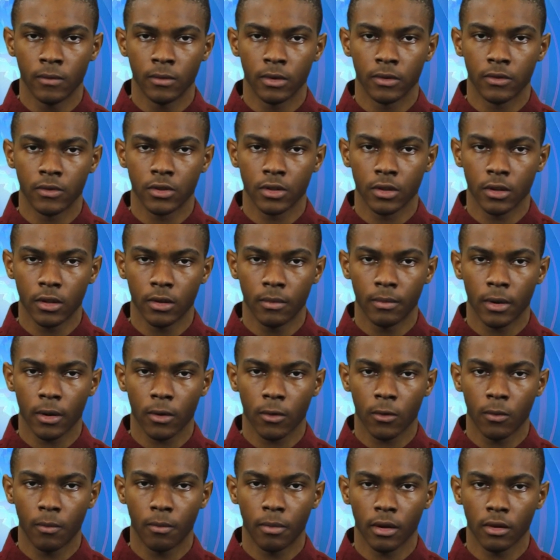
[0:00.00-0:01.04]
with
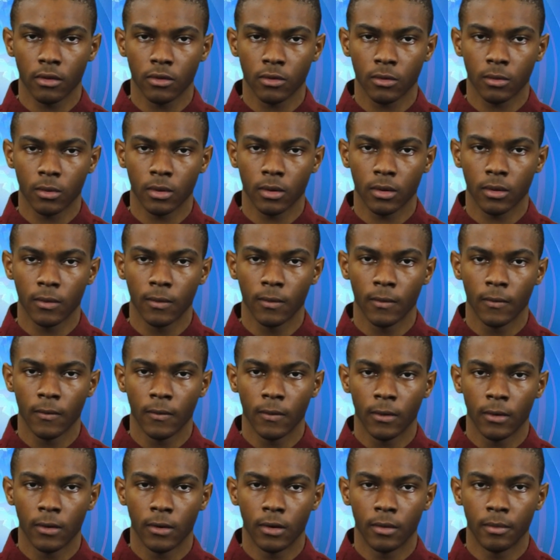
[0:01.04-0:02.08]
Jean-Michel Basquiat
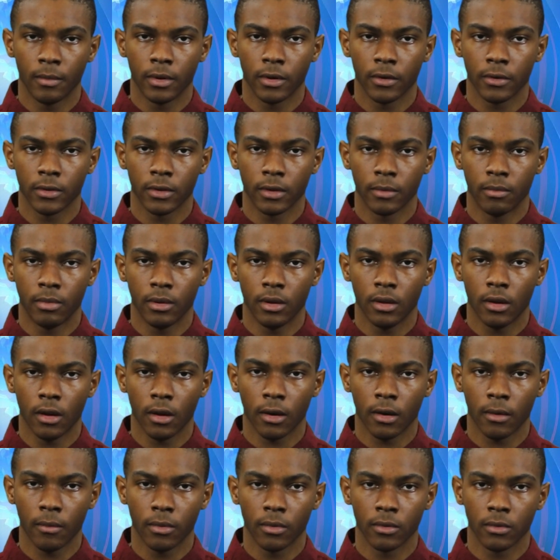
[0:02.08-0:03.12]
among the Big
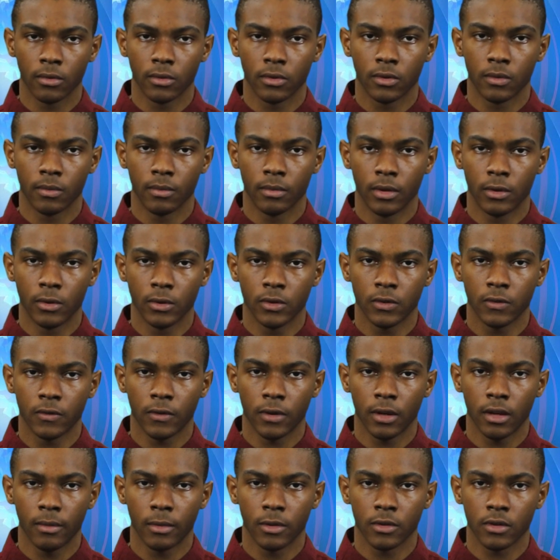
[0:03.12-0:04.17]
Apple's most
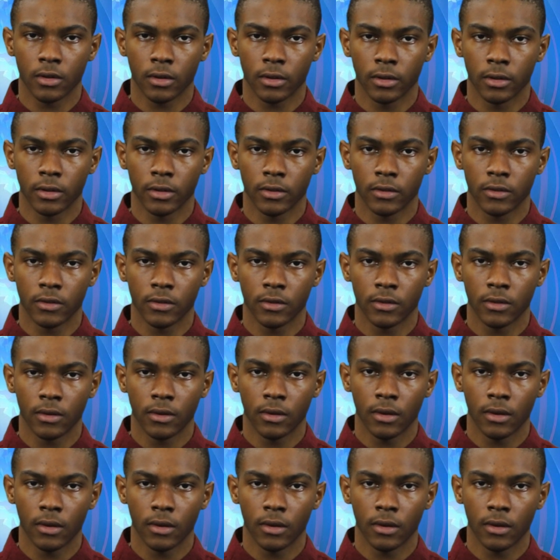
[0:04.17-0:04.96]
famous artists